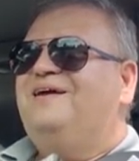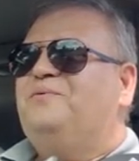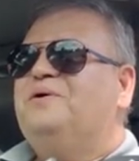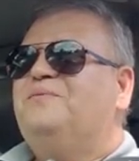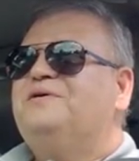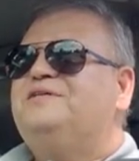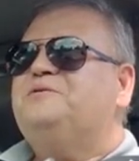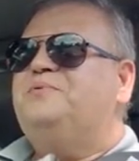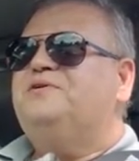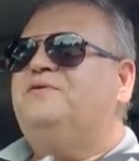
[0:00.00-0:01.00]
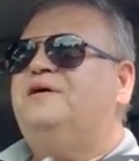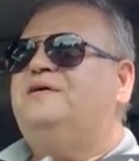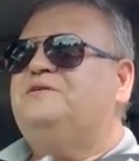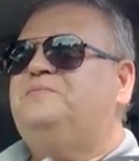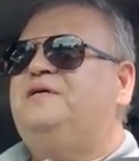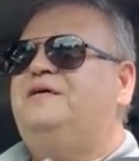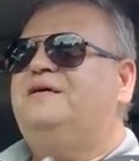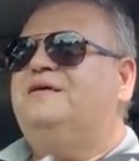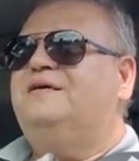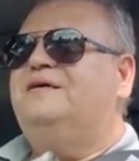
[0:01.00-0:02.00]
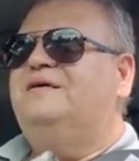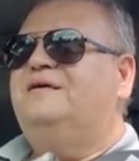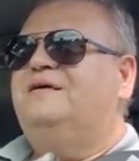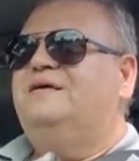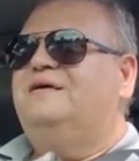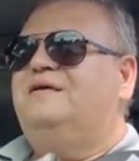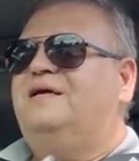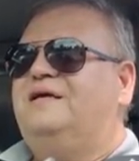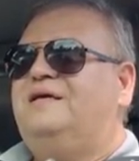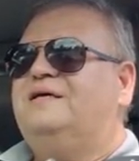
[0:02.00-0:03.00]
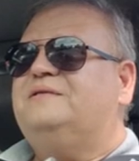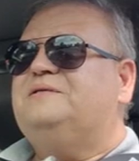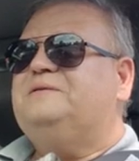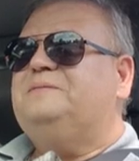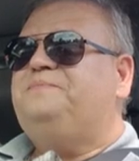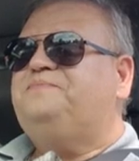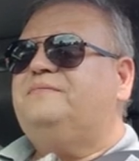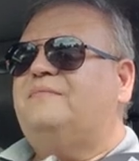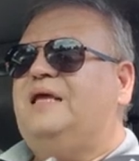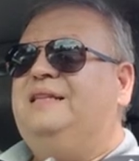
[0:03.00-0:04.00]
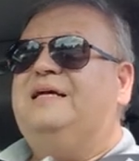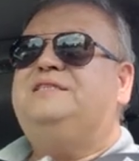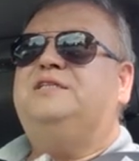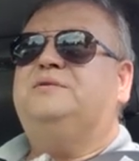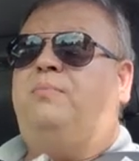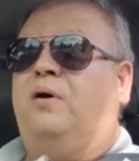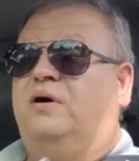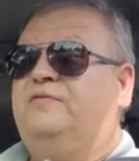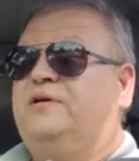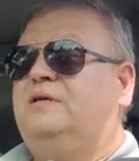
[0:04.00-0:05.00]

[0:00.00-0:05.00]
we're just portrayed as being idiots, and that's just part of it.